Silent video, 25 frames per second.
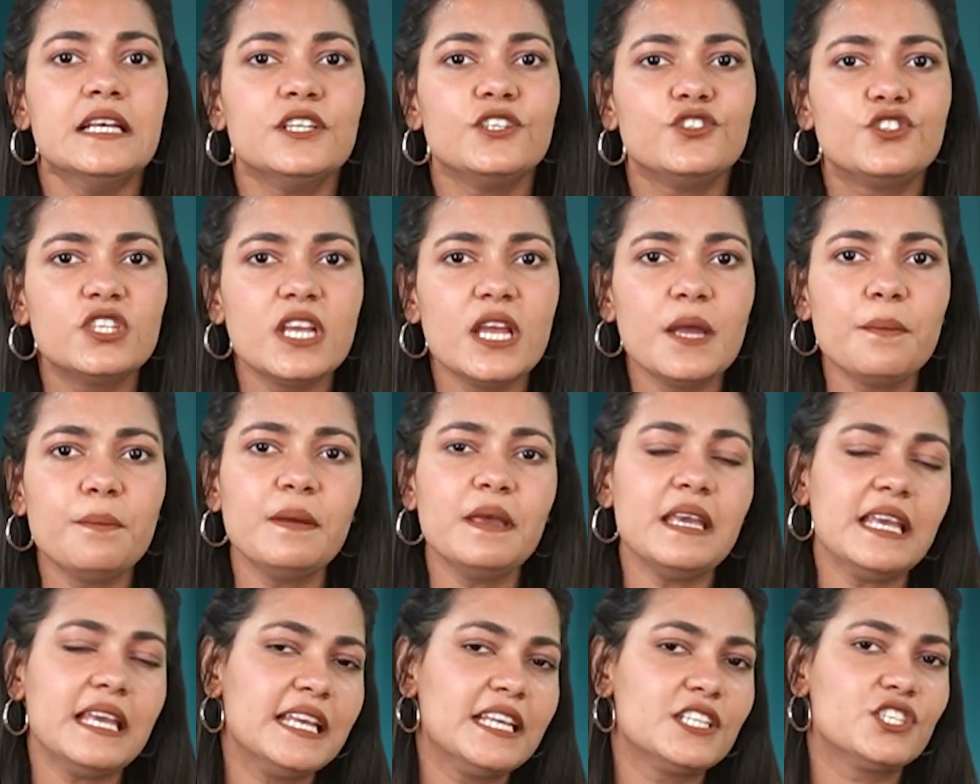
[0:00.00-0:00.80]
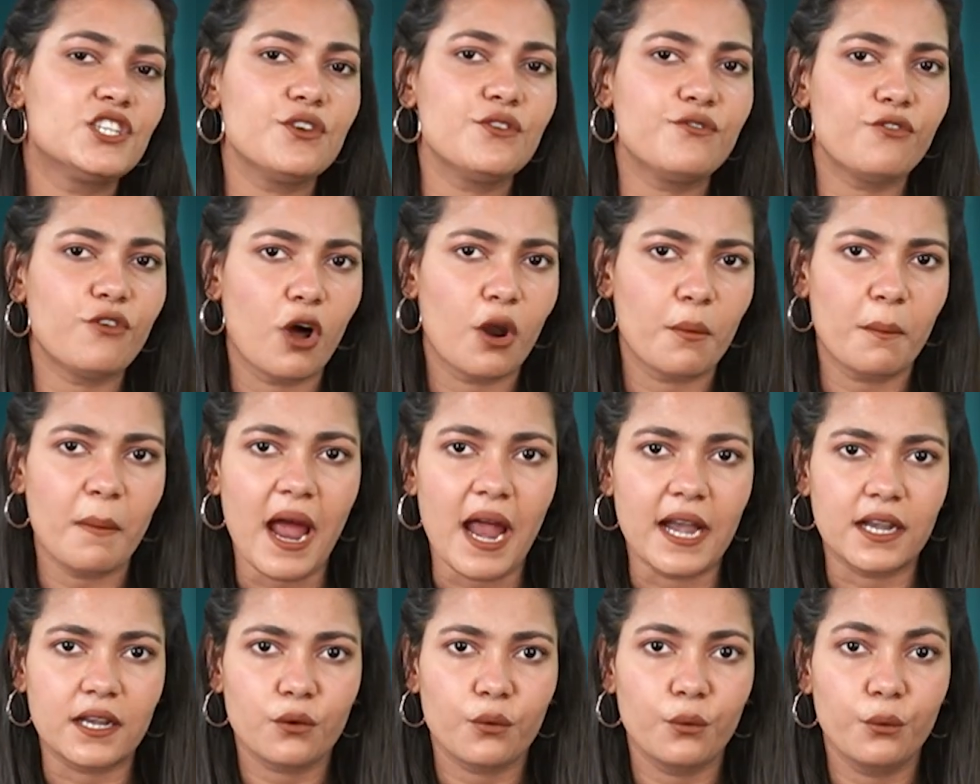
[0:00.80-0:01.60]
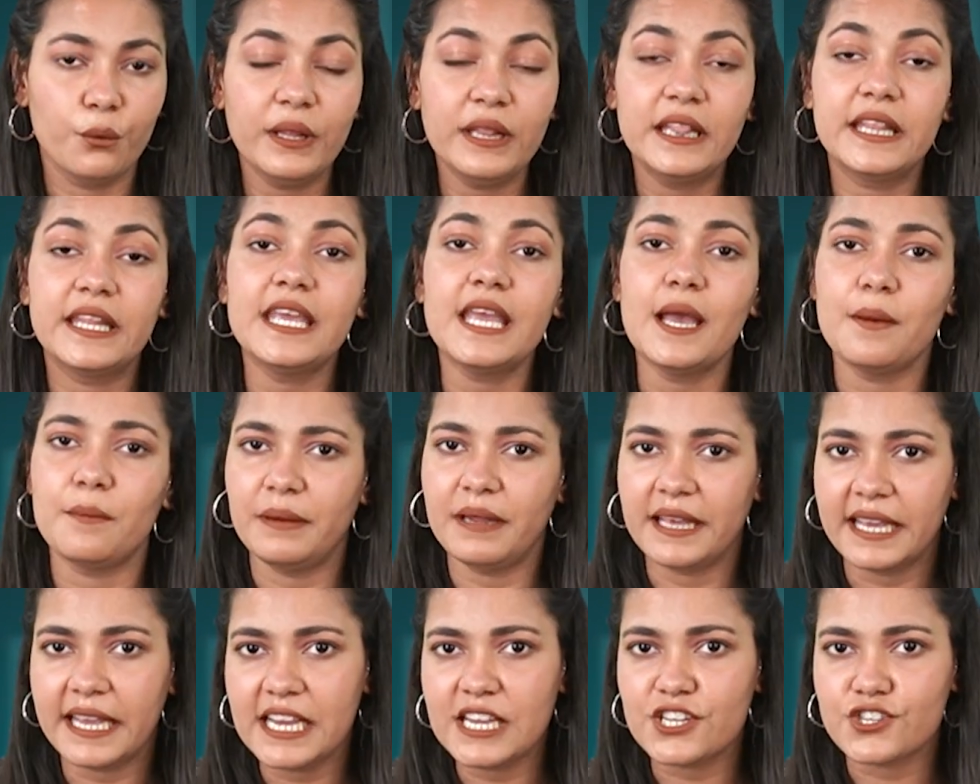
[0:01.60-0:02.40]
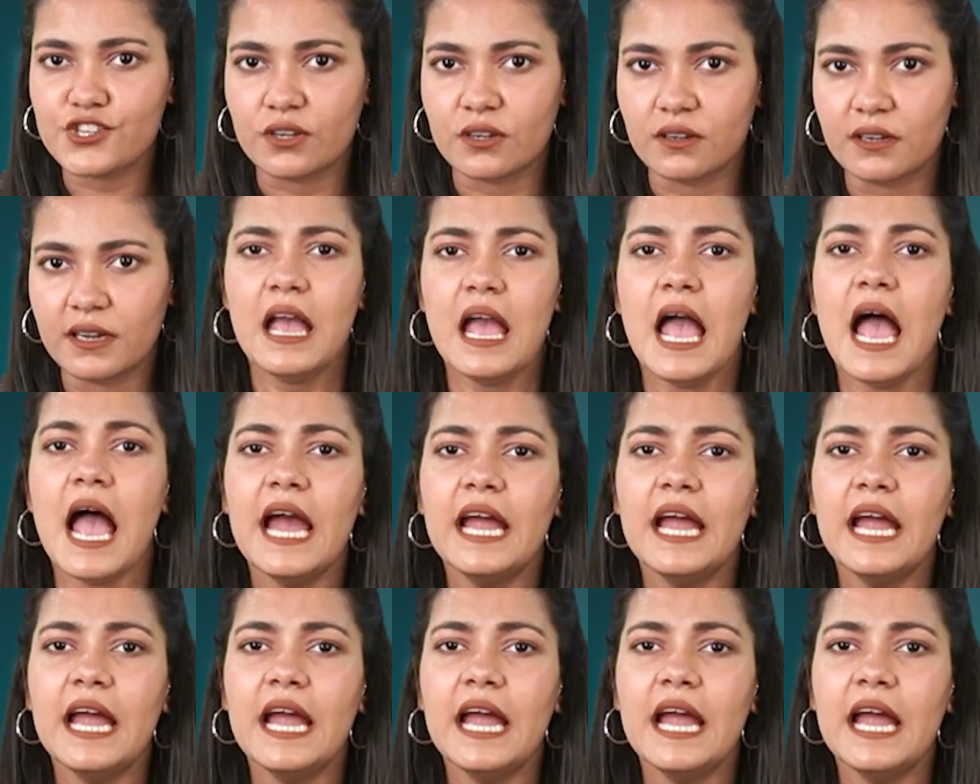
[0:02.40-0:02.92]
JPEG format with the application.